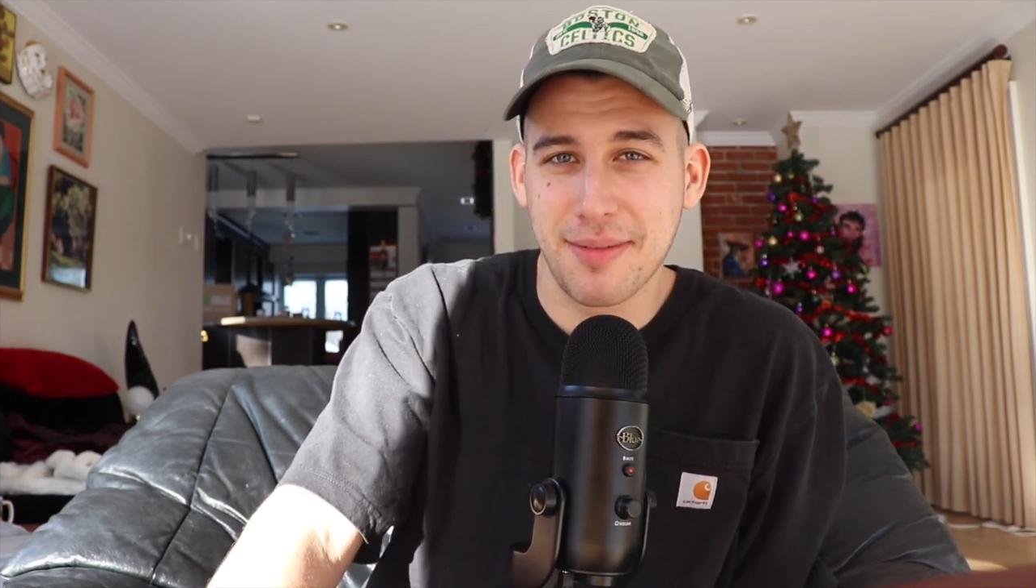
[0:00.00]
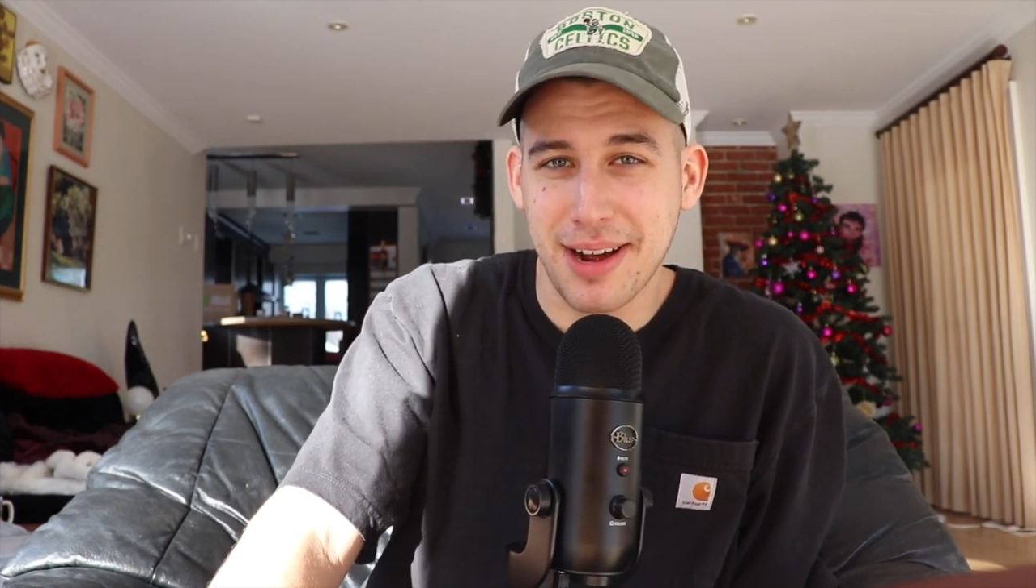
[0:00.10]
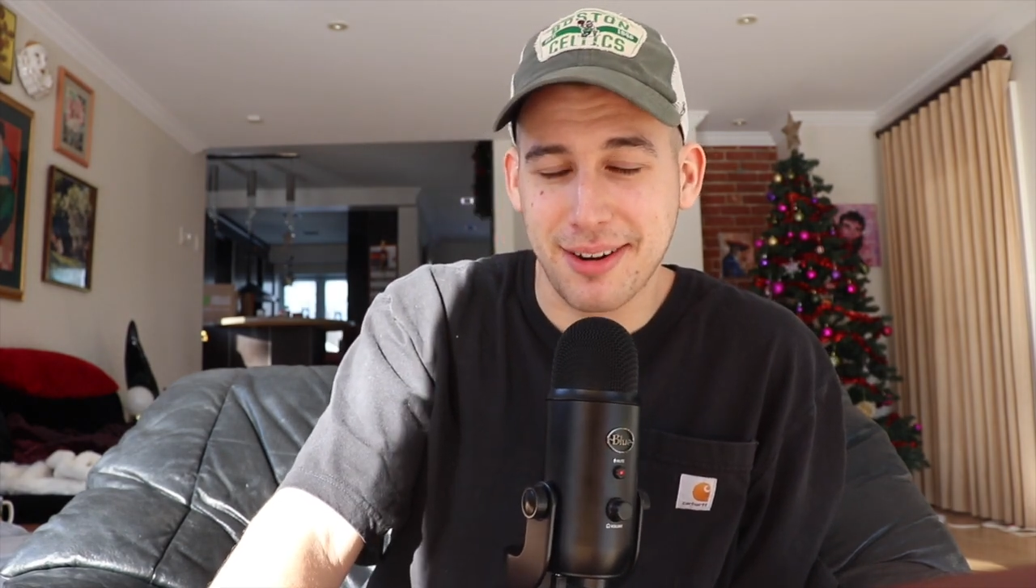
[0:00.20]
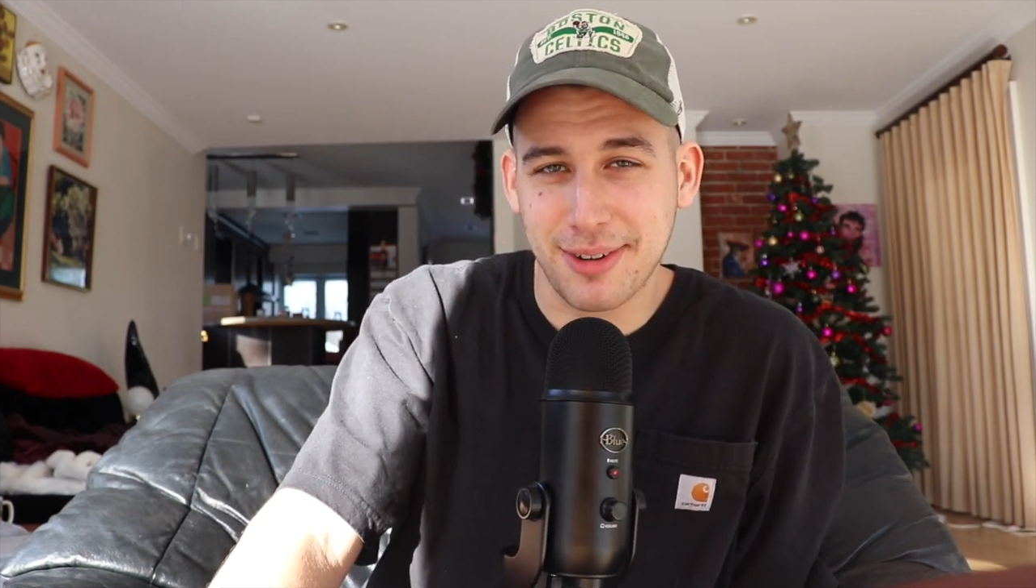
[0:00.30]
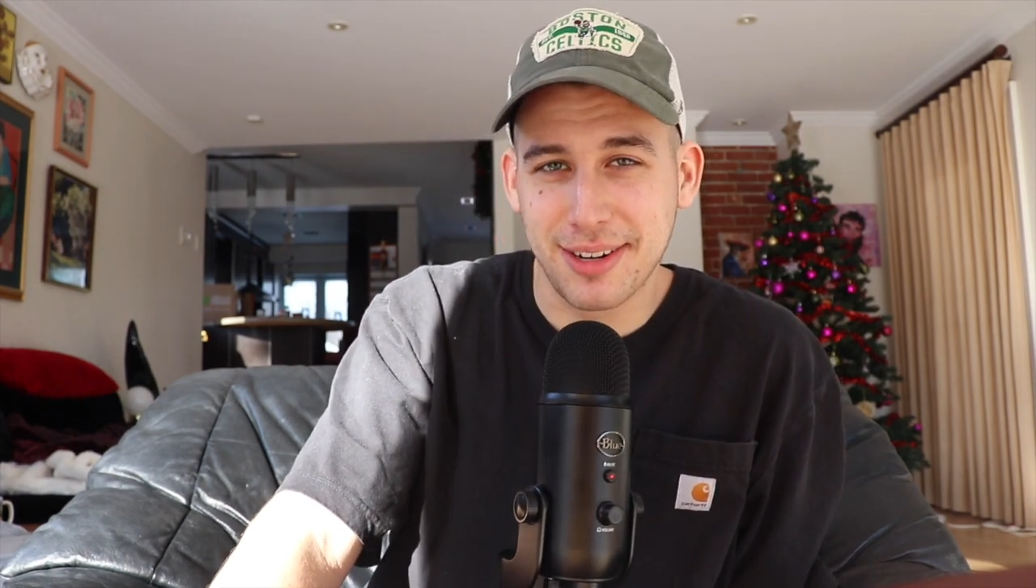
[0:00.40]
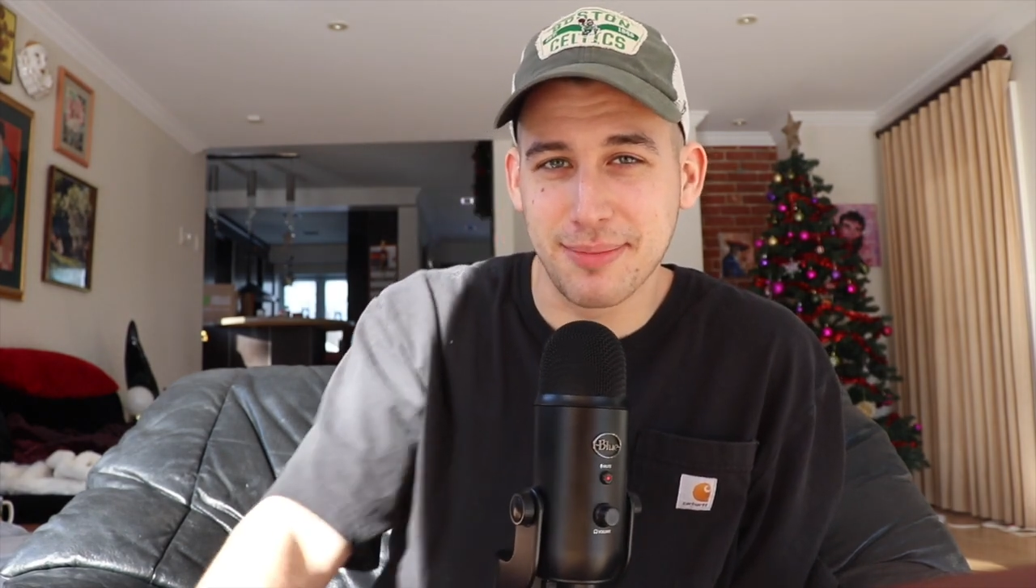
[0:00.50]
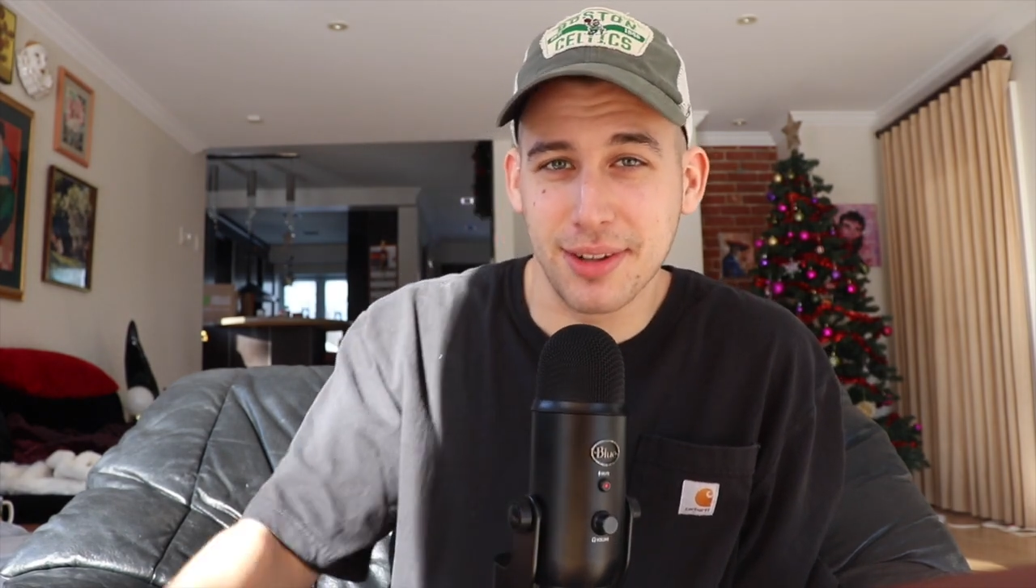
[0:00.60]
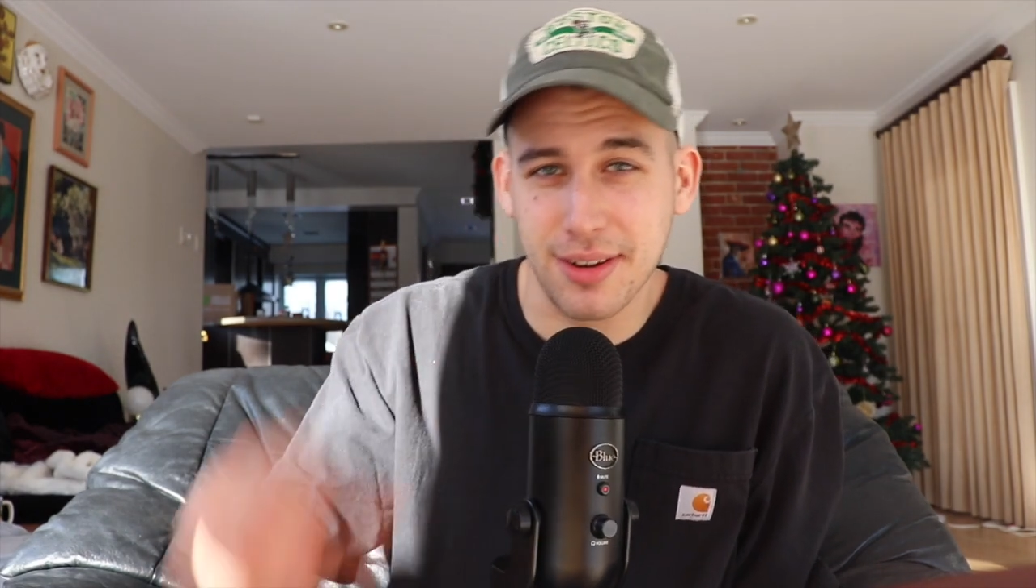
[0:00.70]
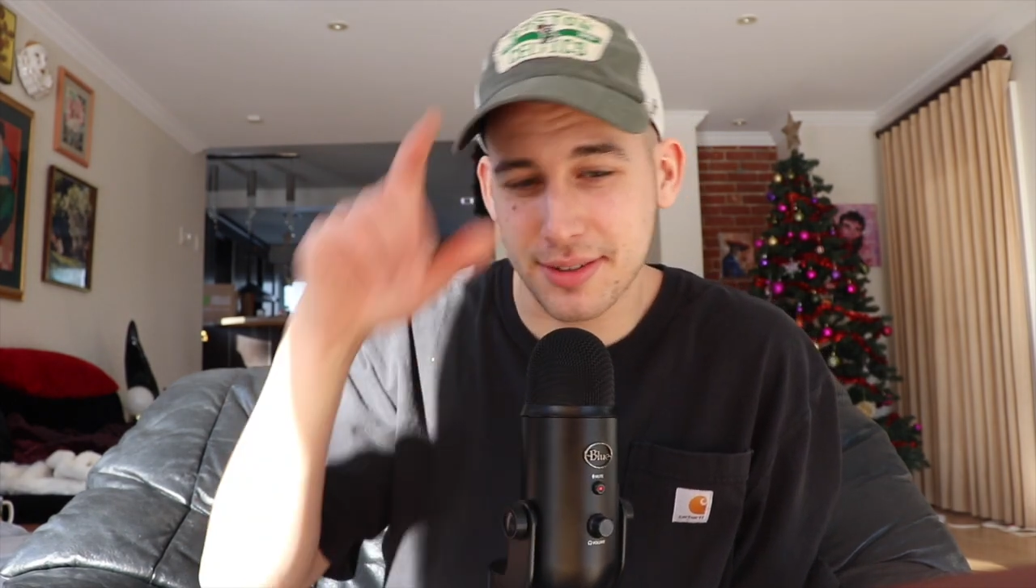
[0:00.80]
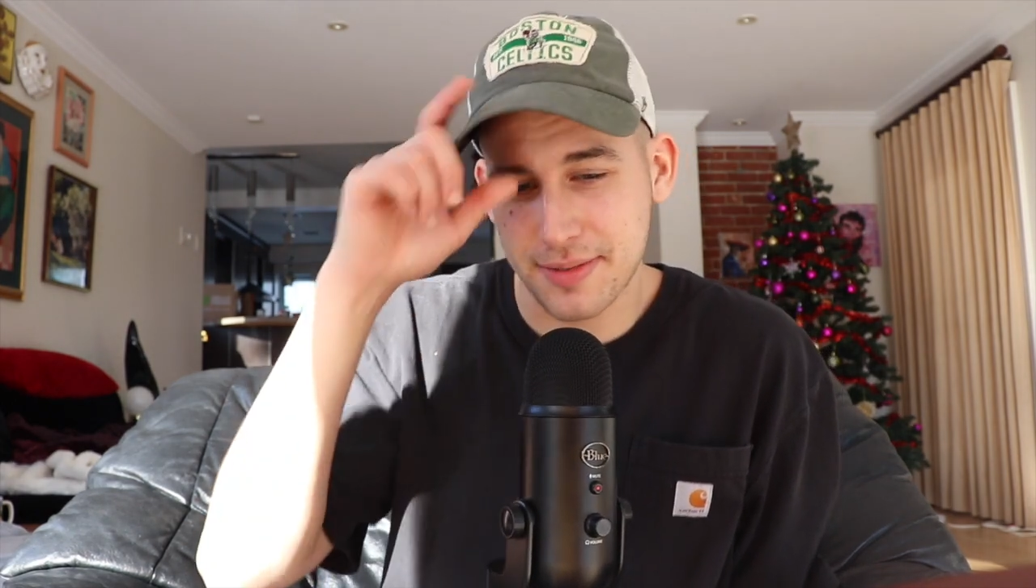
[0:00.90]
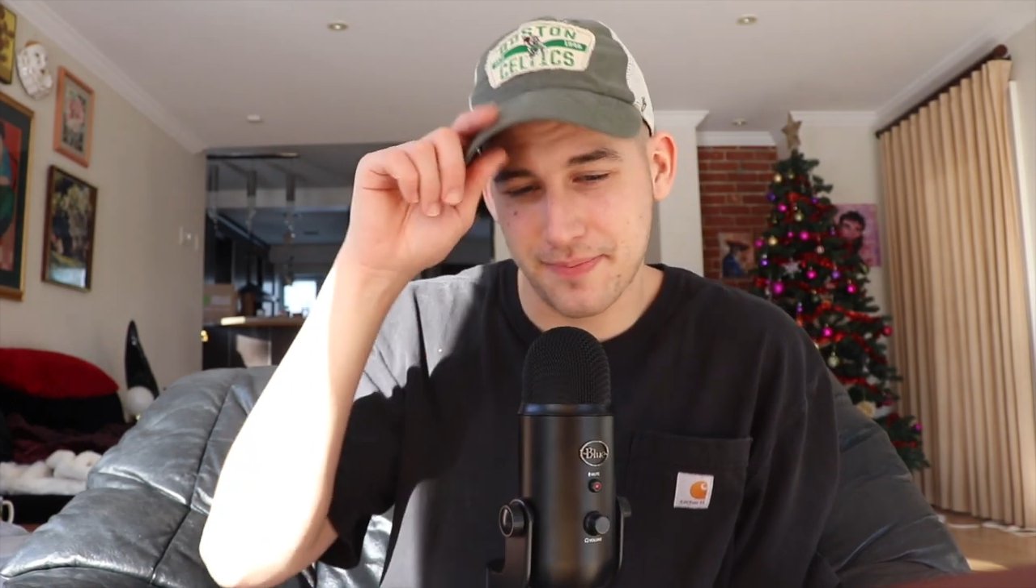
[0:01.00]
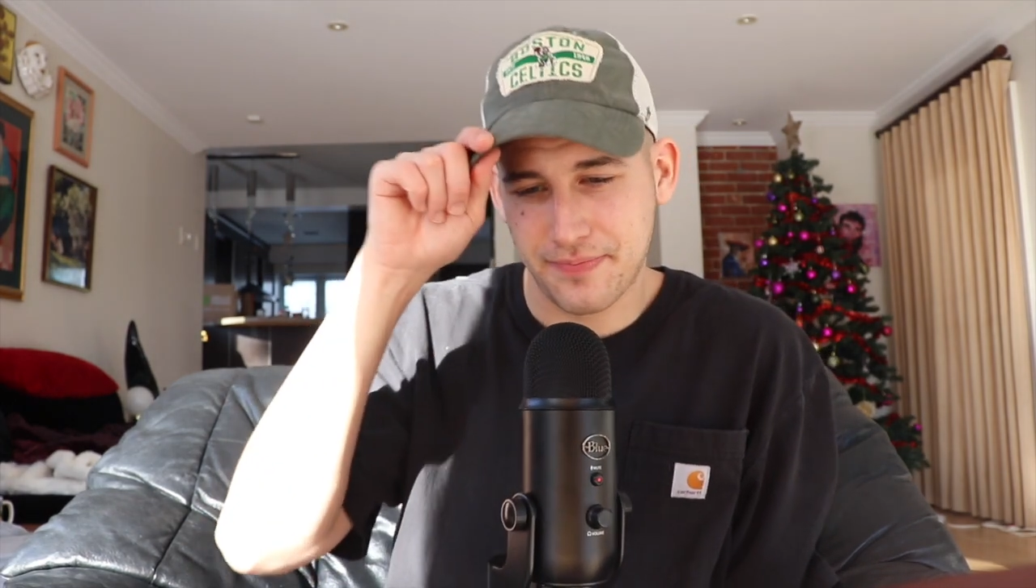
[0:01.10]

back where it belongs.